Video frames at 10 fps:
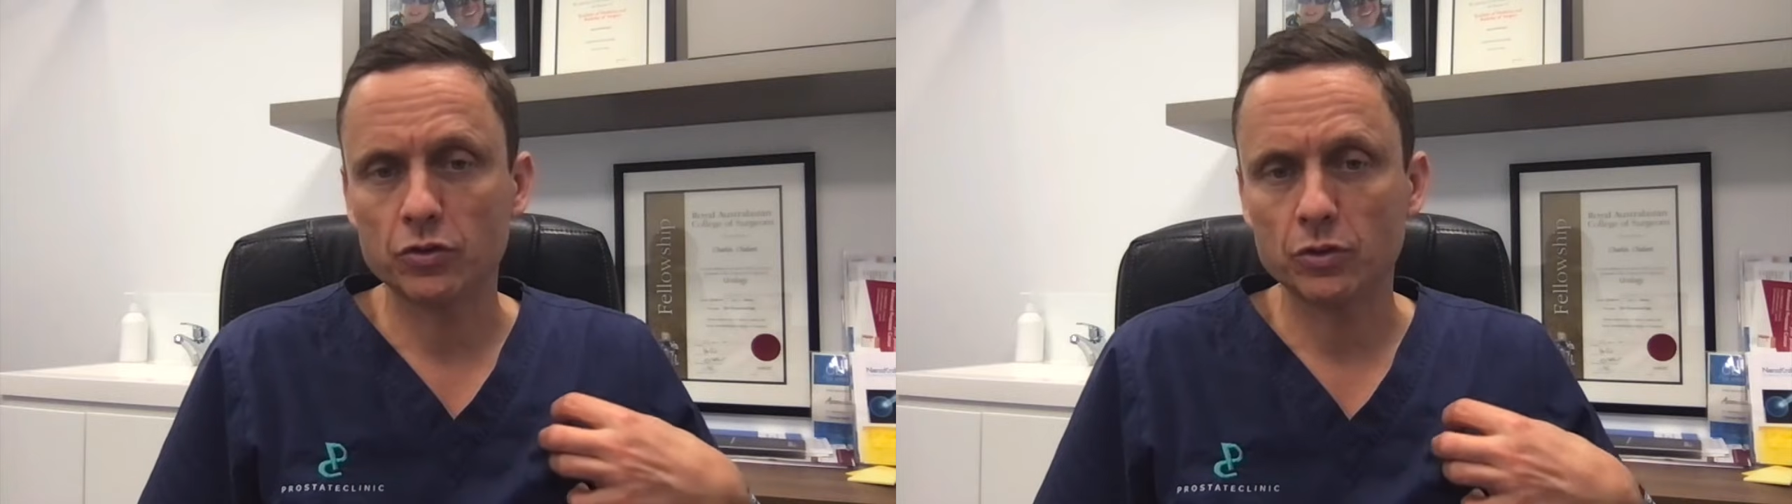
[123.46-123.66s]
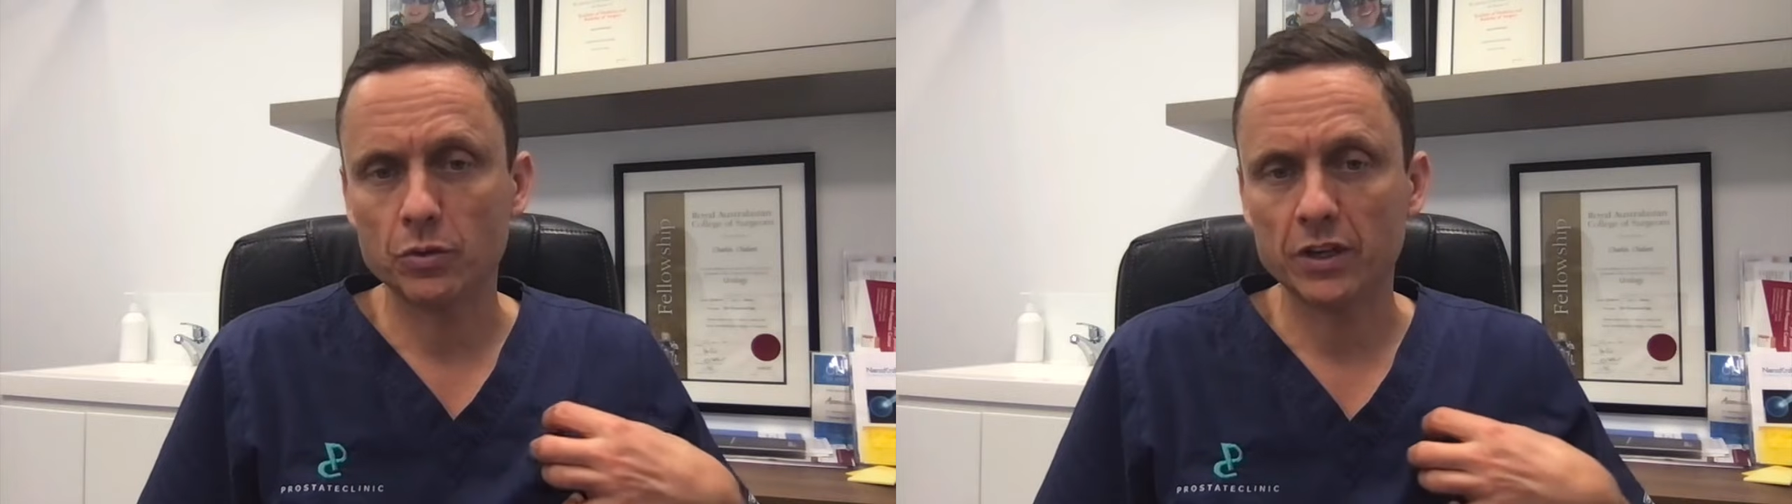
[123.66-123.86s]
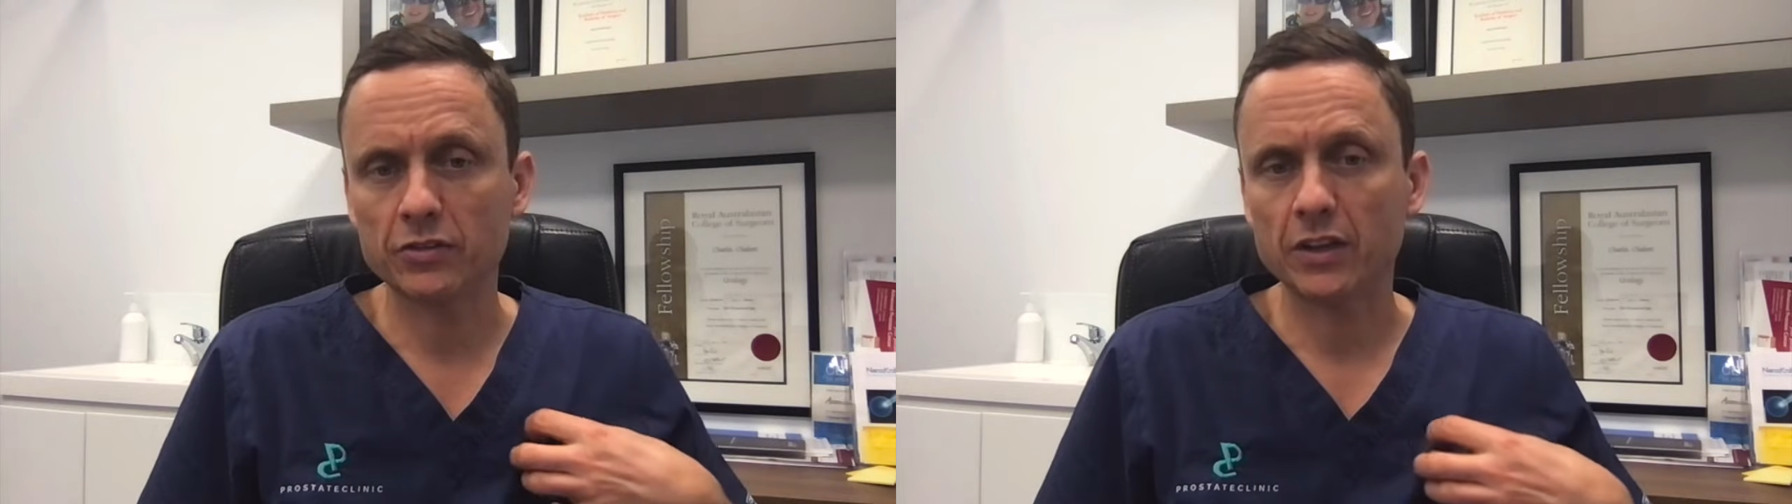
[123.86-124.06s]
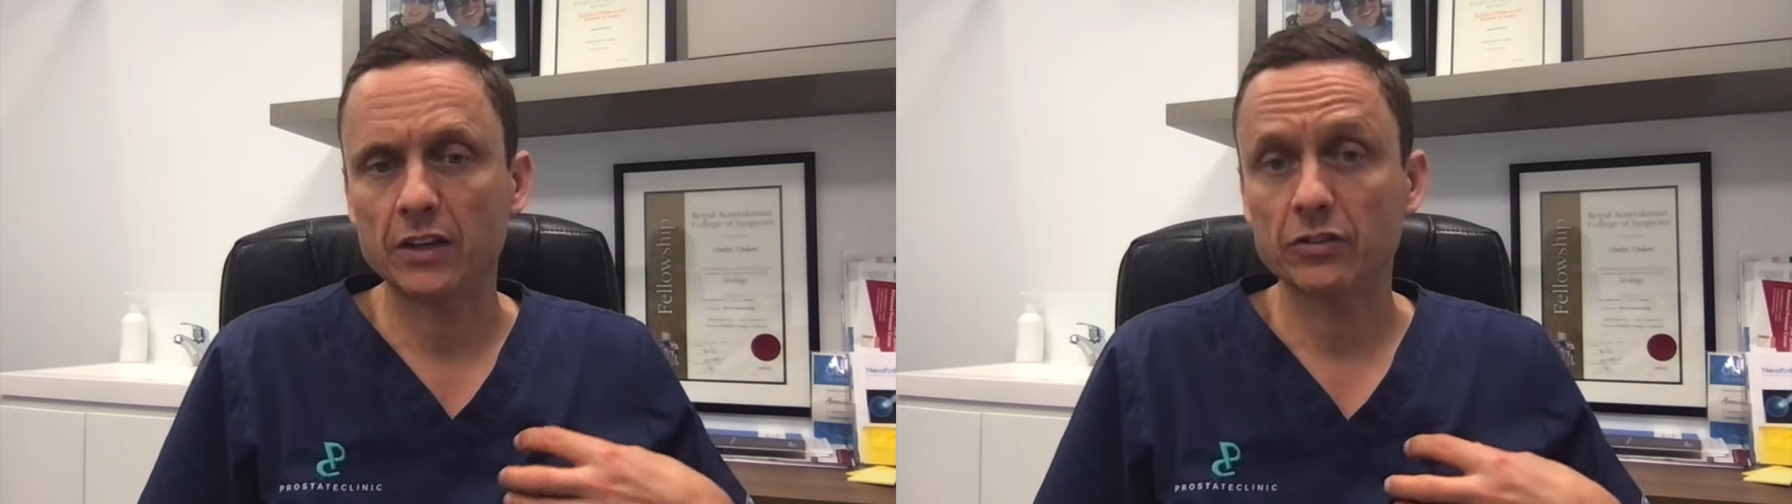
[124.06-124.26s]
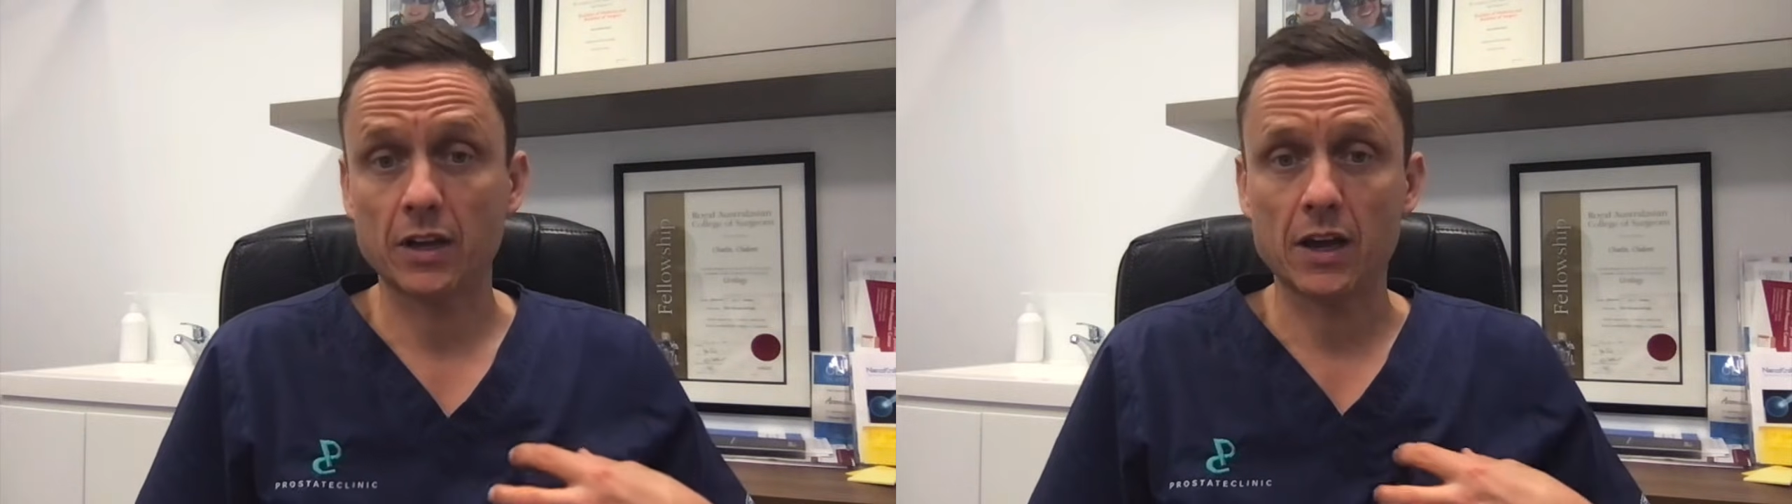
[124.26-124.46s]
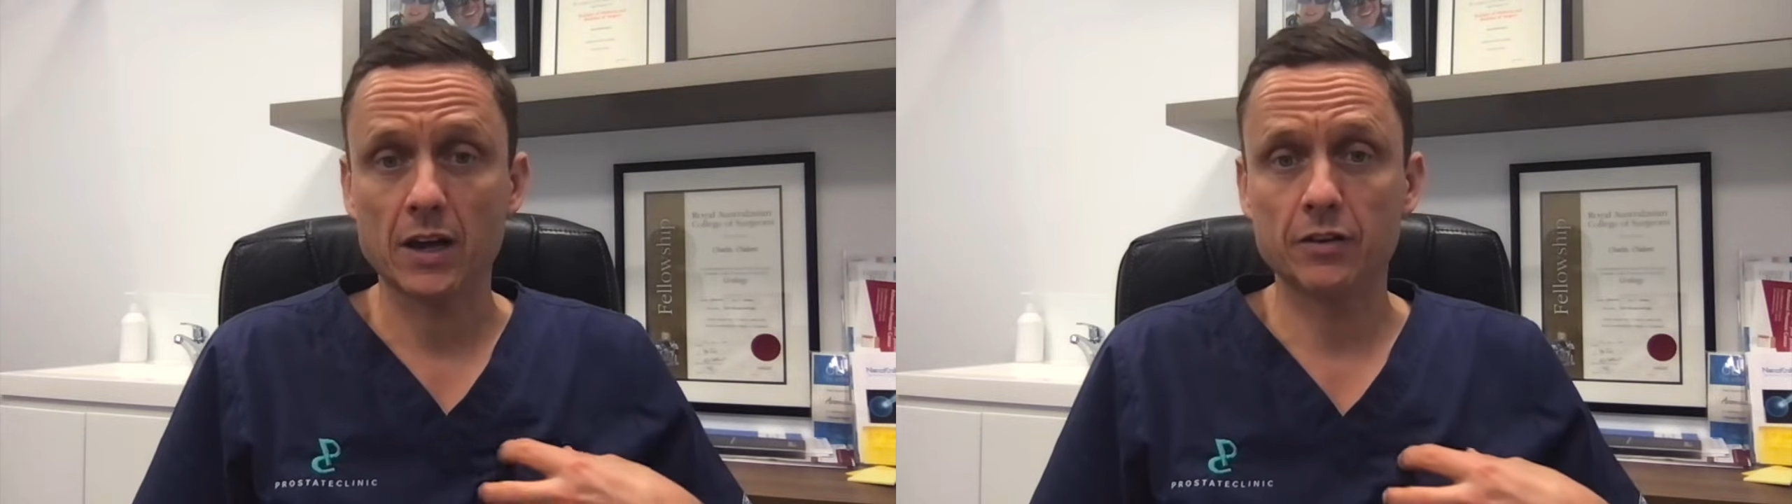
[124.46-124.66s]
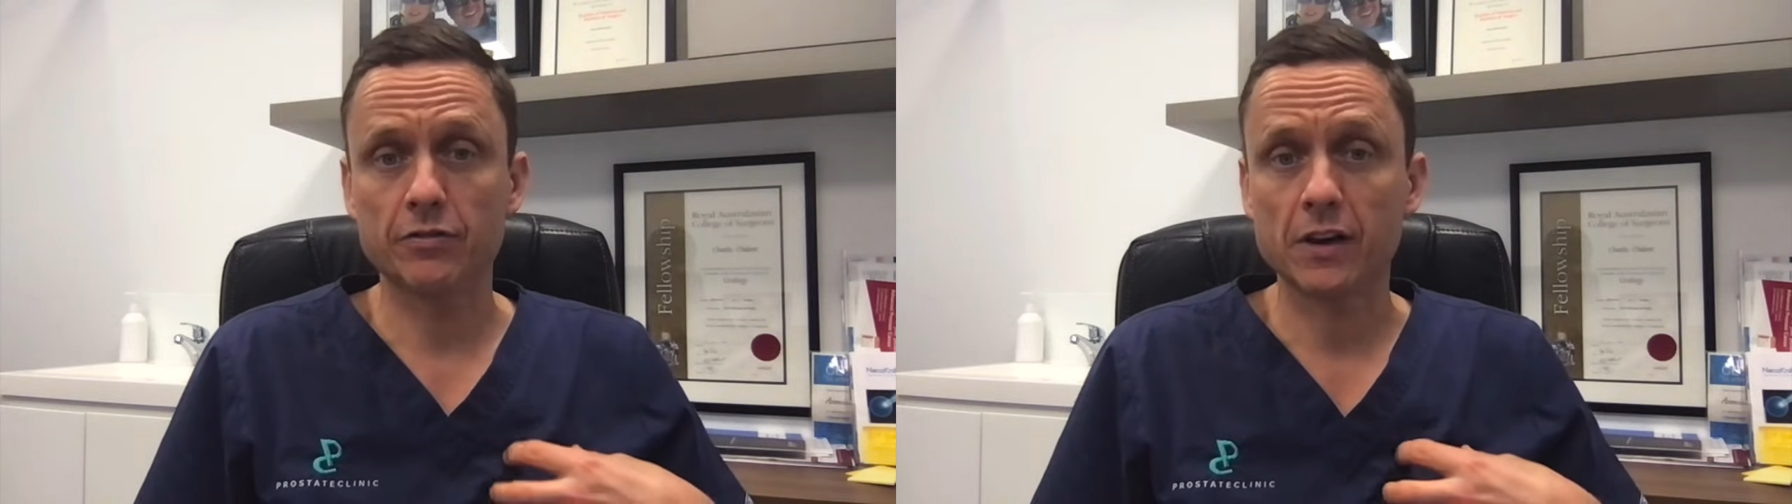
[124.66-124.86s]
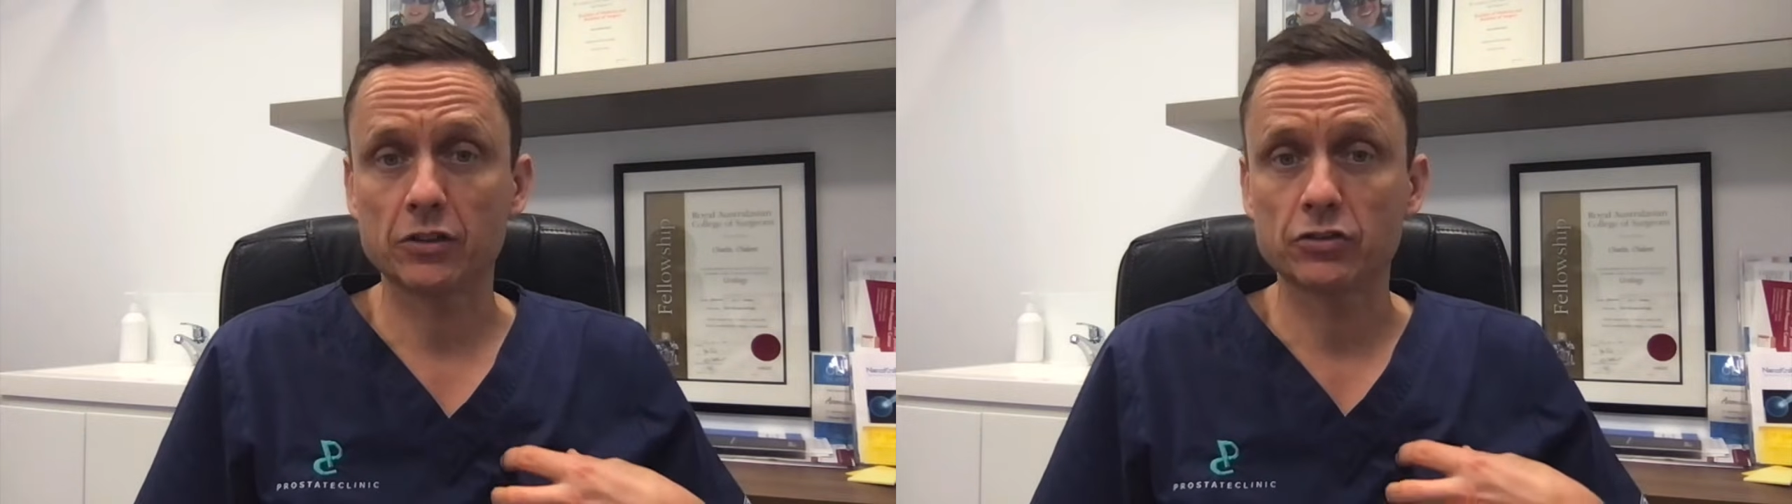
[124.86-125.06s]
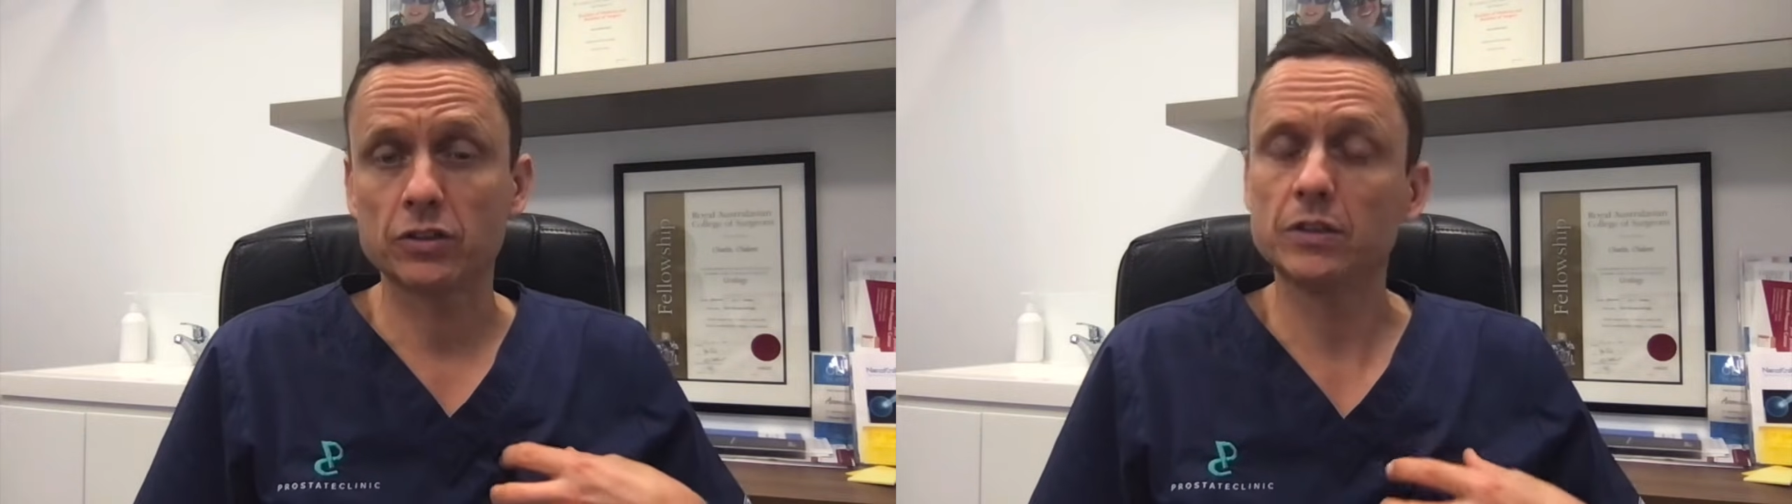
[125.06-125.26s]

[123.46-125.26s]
to assess heart function